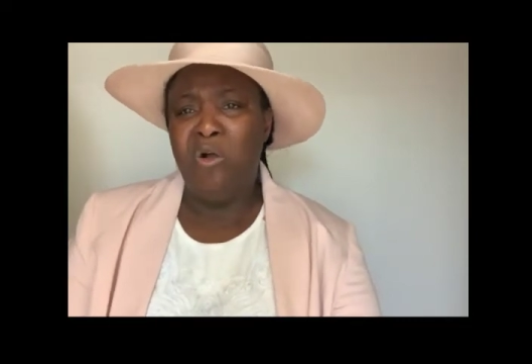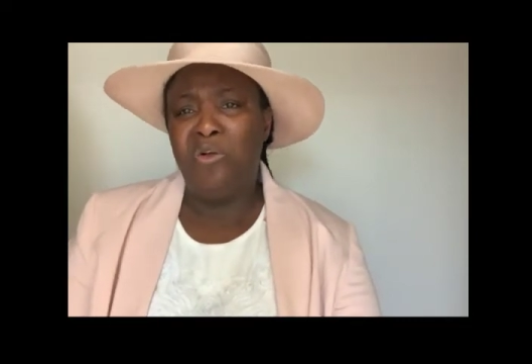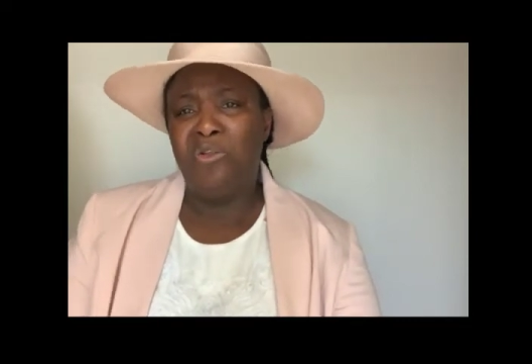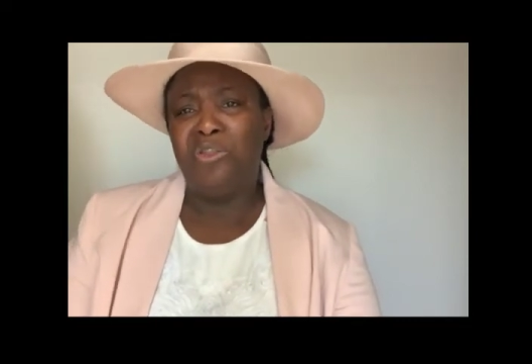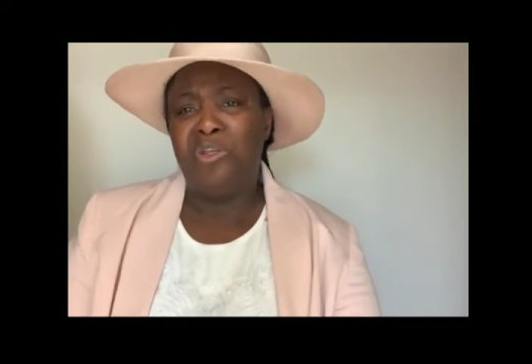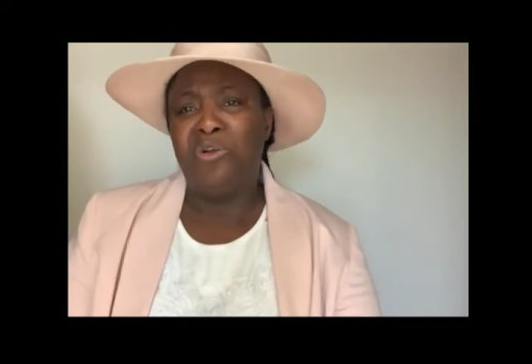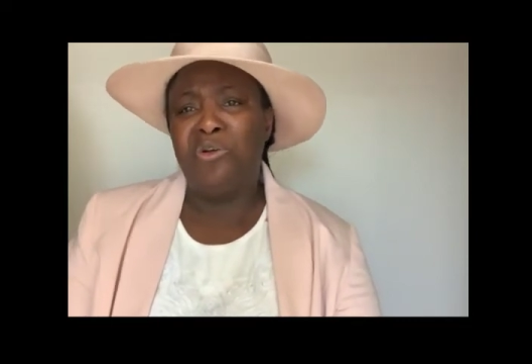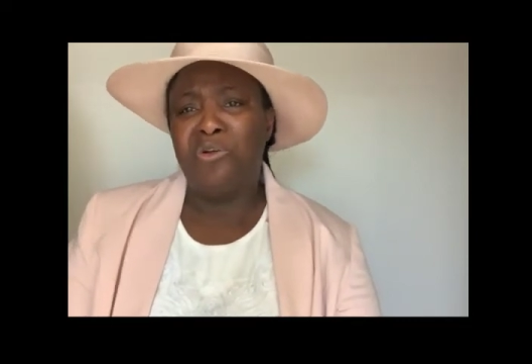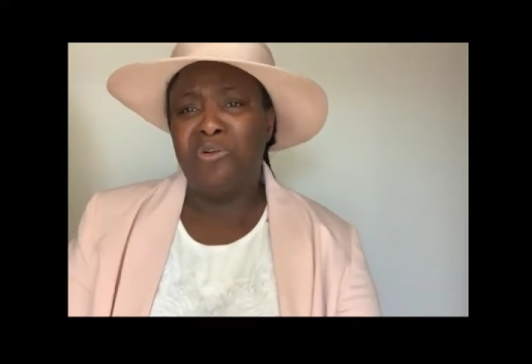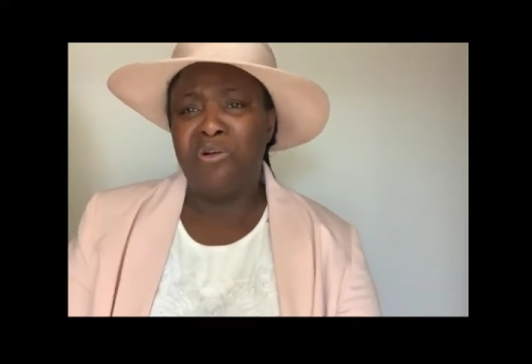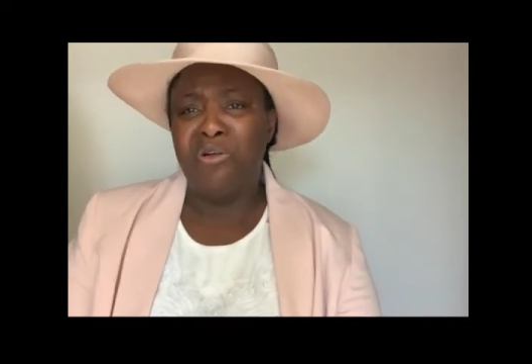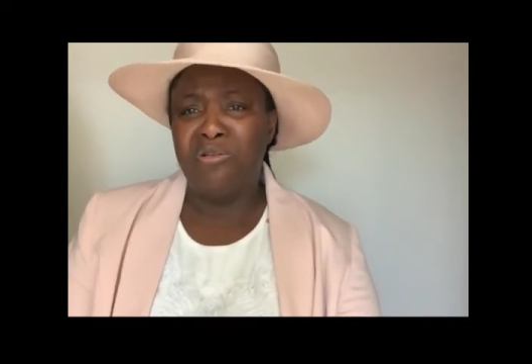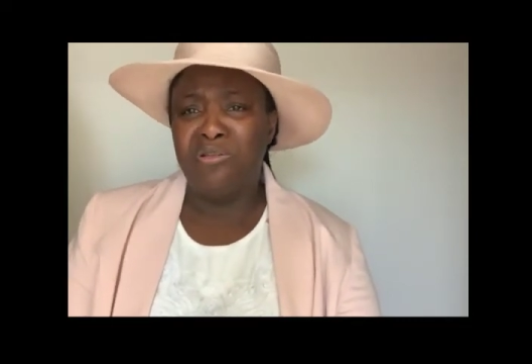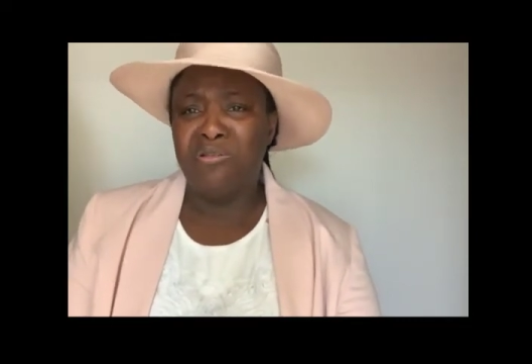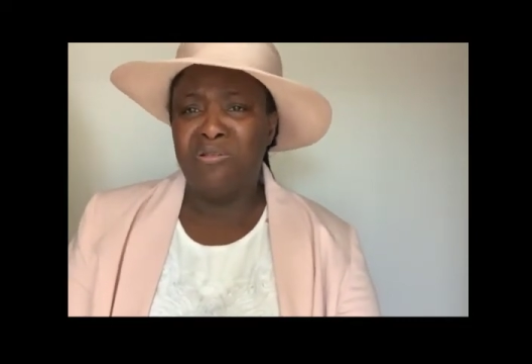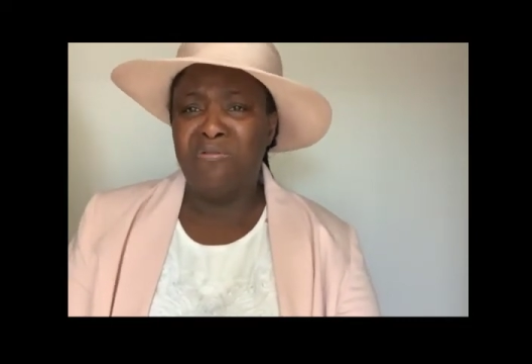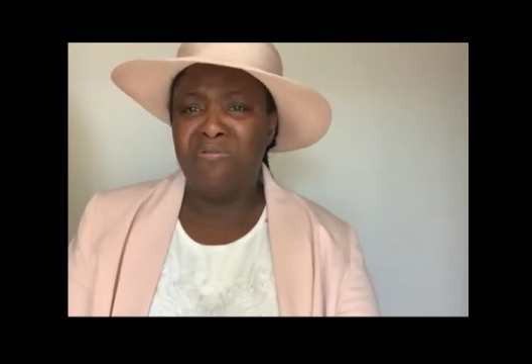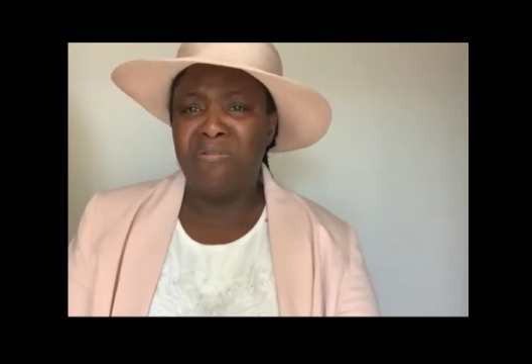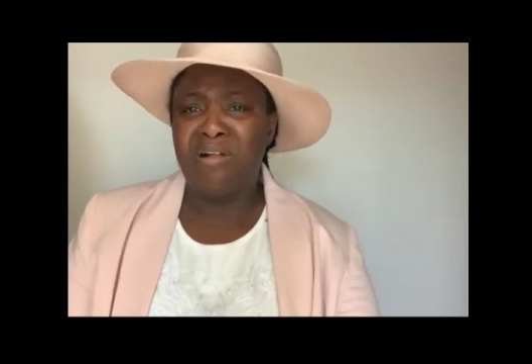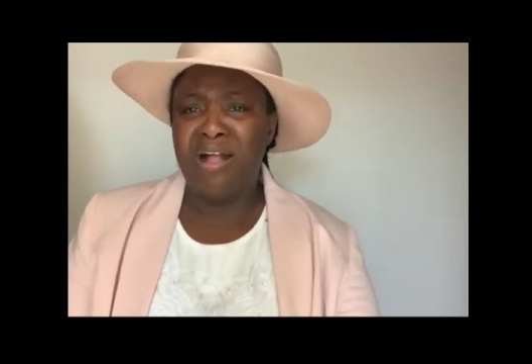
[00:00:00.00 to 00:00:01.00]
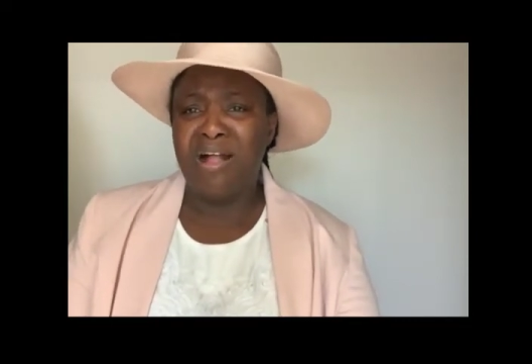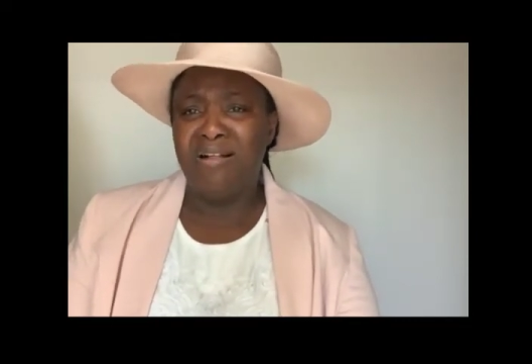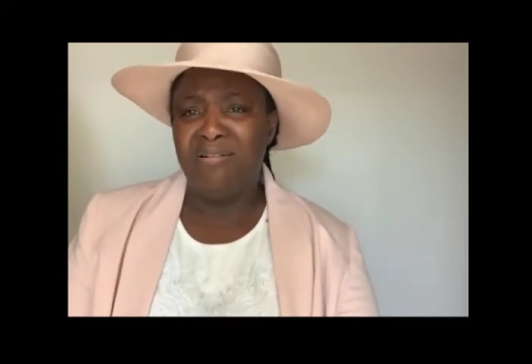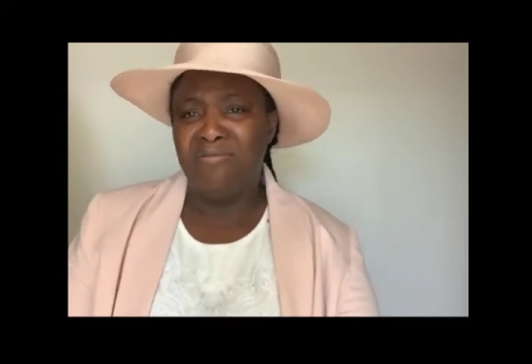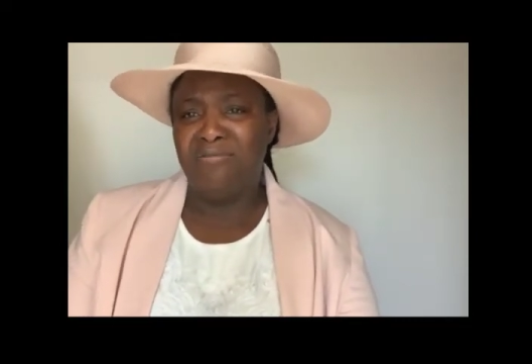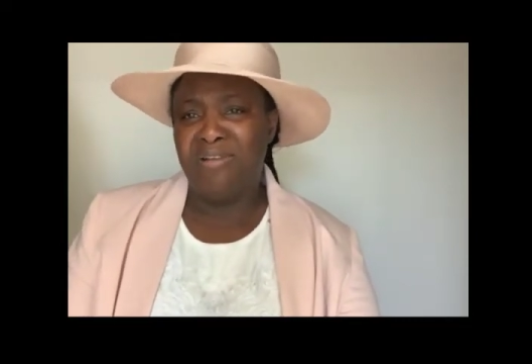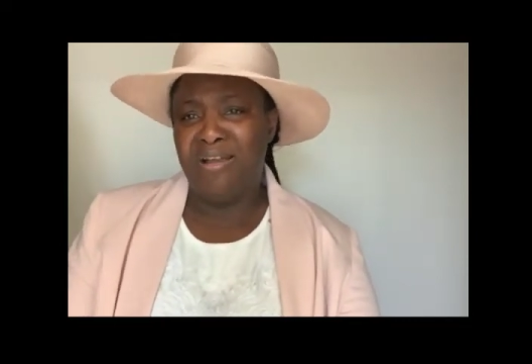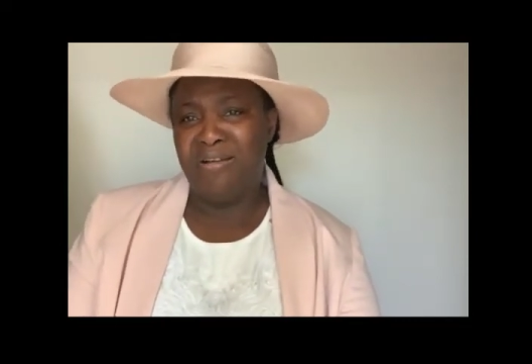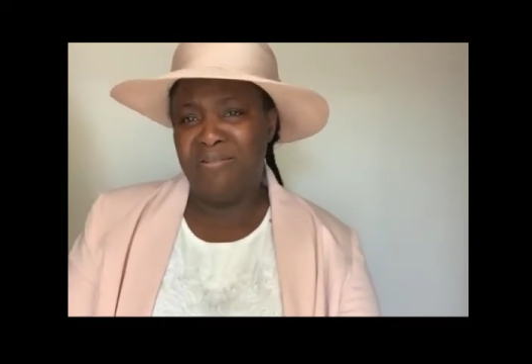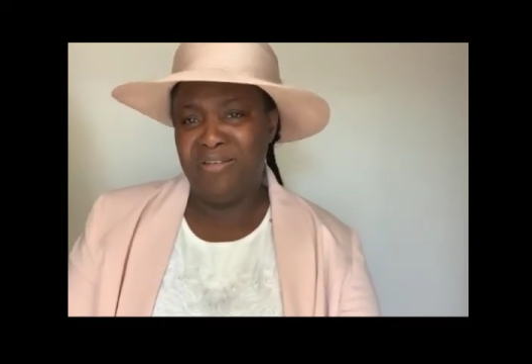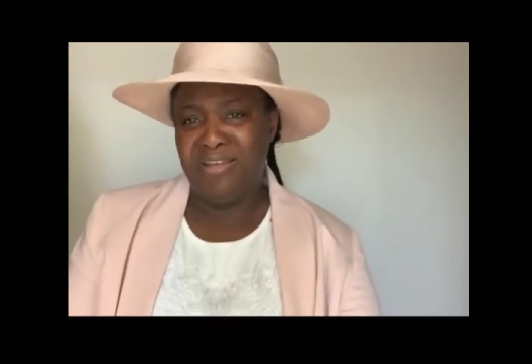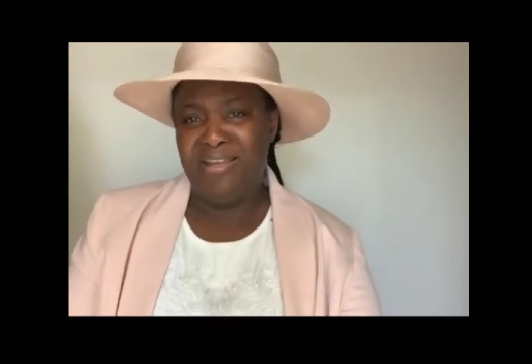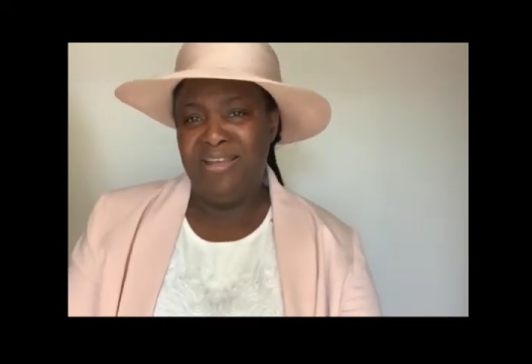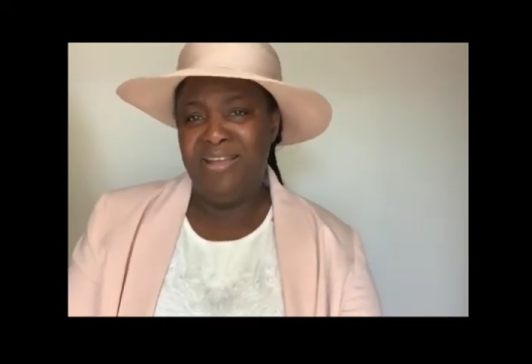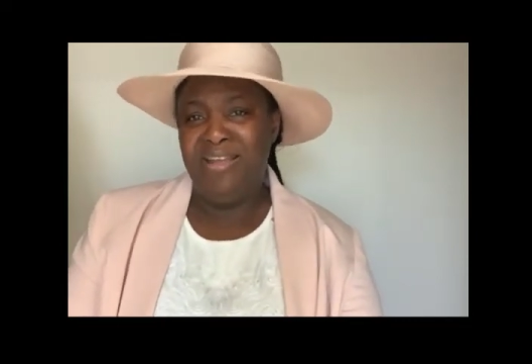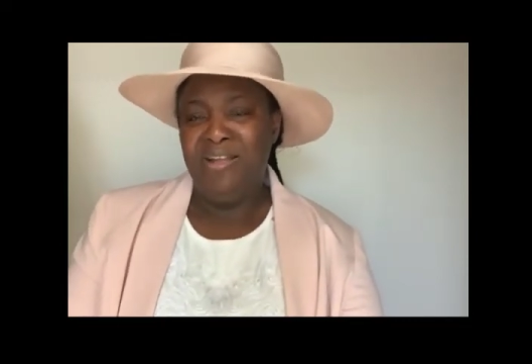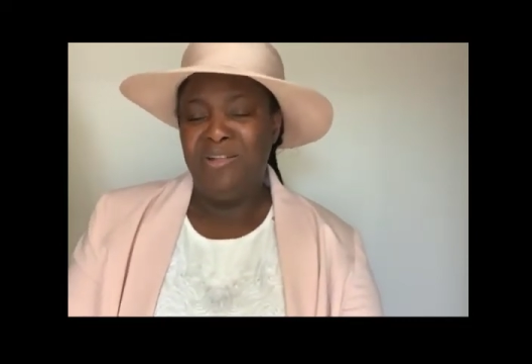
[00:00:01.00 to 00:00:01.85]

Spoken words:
on the cross of Calvary